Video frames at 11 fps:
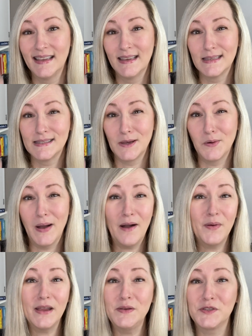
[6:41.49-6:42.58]
So how
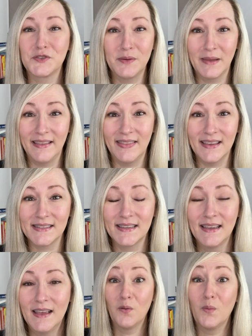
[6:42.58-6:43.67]
can you streamline this?
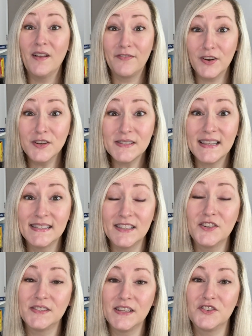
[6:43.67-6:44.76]
Well, first, consider
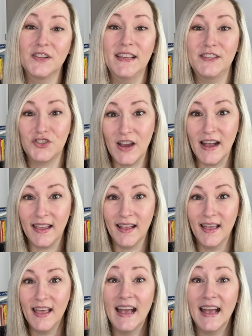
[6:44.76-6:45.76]
centralized tracking.